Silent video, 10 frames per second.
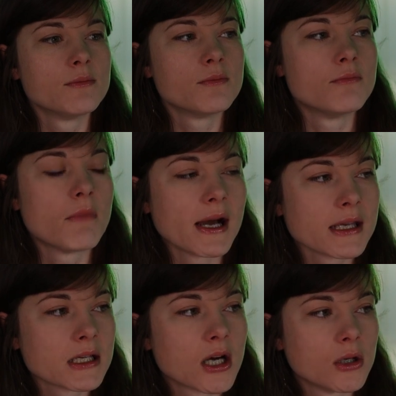
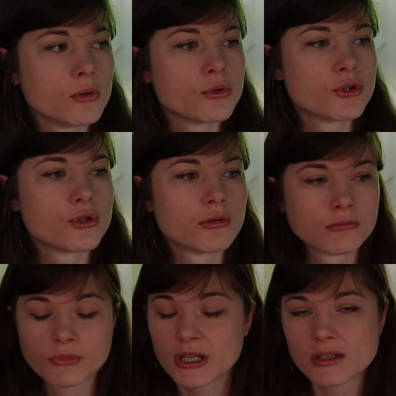my coach,
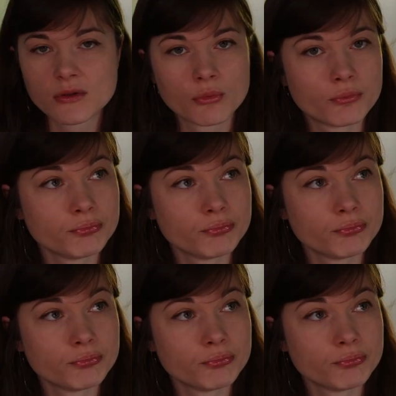because